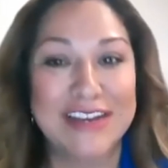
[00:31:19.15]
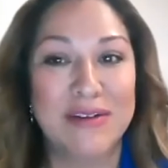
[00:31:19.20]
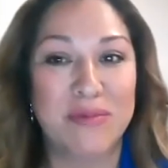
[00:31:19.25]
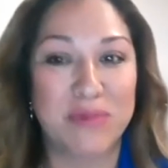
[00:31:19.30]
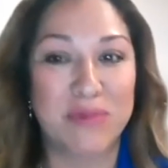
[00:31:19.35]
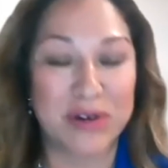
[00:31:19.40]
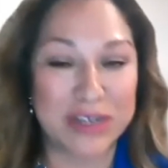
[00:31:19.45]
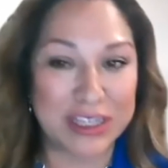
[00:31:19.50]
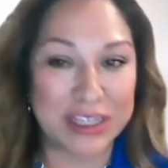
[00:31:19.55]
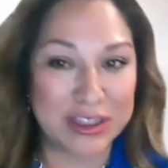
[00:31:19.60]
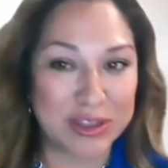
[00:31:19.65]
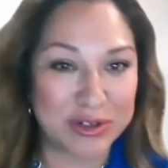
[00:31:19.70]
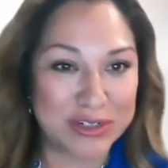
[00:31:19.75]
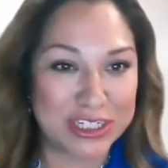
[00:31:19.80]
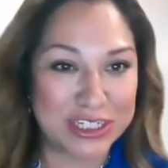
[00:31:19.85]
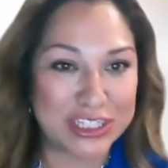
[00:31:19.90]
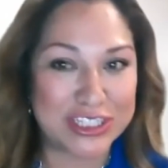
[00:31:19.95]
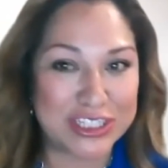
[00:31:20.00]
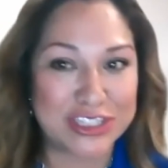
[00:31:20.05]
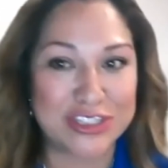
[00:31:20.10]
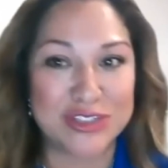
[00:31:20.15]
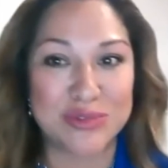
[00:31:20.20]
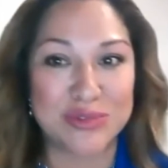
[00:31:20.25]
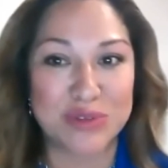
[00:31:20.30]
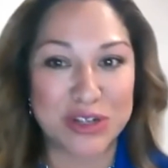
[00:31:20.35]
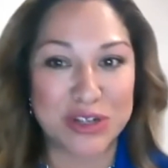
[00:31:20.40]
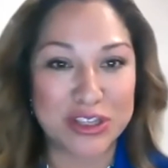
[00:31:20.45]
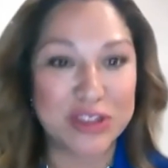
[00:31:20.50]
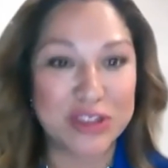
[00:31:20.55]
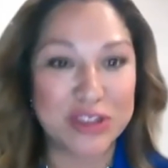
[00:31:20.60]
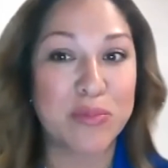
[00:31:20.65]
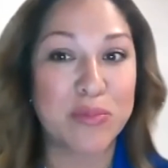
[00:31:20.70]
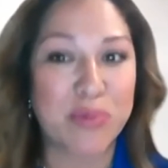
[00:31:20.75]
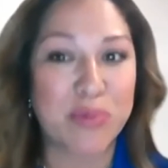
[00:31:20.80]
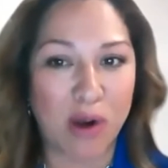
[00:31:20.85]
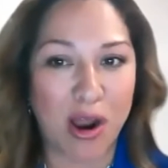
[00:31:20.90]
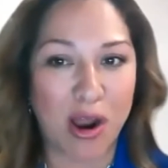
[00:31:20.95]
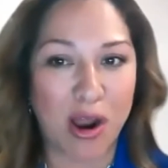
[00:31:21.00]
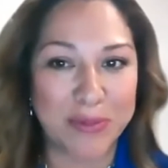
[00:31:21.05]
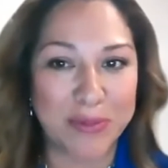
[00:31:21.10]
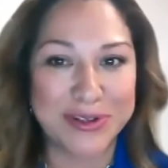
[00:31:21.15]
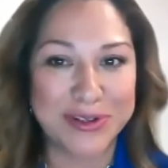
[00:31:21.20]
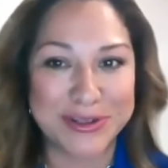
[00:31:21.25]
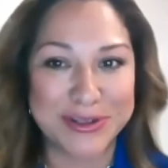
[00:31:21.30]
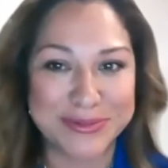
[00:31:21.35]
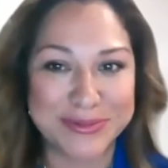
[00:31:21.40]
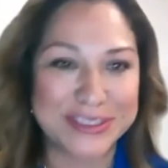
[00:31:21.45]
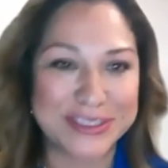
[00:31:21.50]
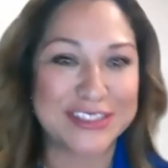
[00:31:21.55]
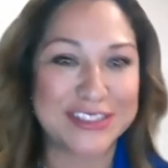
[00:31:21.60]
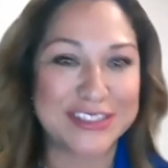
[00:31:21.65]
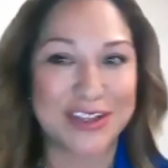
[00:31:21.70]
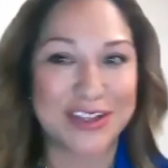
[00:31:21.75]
working through issues, working through problems,